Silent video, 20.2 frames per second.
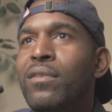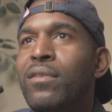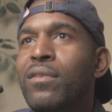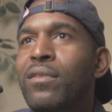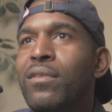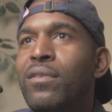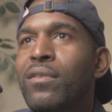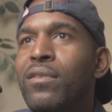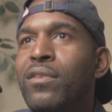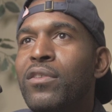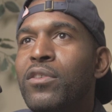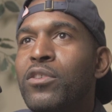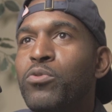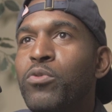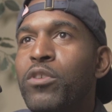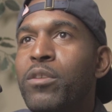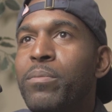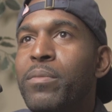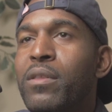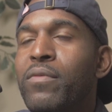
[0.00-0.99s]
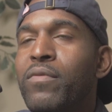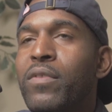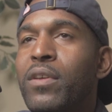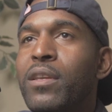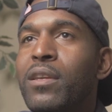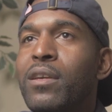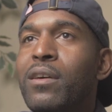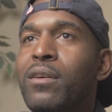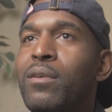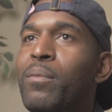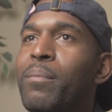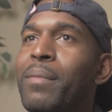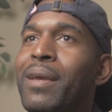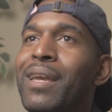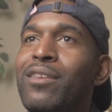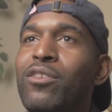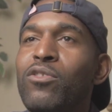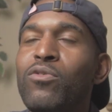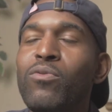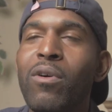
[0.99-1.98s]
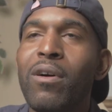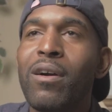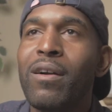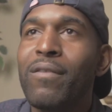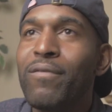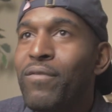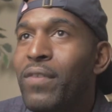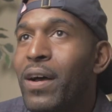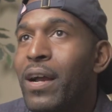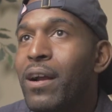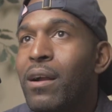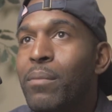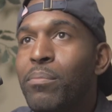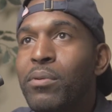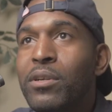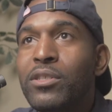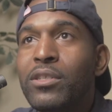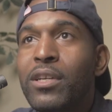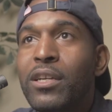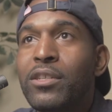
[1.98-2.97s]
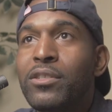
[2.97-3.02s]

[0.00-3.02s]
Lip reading: You tweeted me the video. Man, you are on fire. I appreciate you.